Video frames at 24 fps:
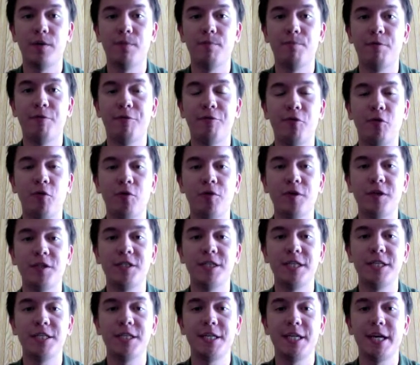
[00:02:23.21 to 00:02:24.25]
Before the
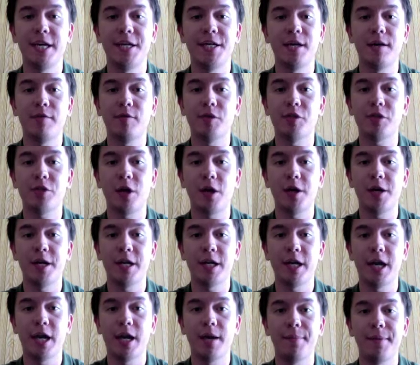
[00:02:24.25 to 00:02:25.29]
season, he had never started a
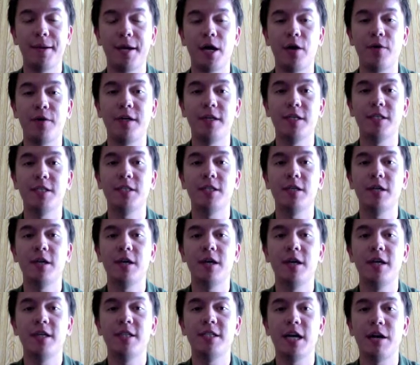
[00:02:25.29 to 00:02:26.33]
game, and now he's
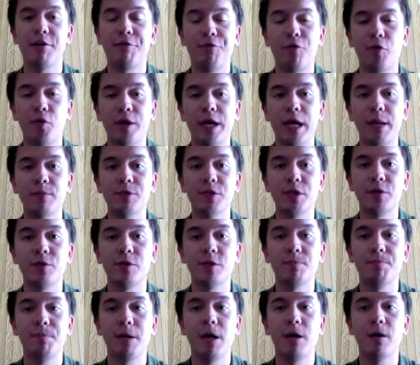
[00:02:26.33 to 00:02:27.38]
got 4 games under
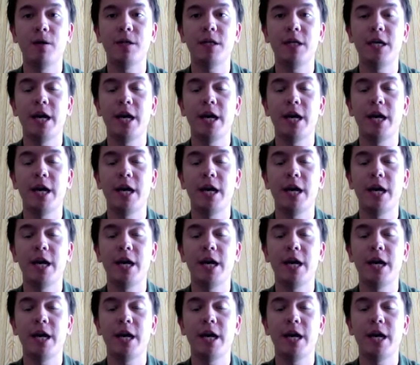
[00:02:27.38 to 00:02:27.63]
his belt.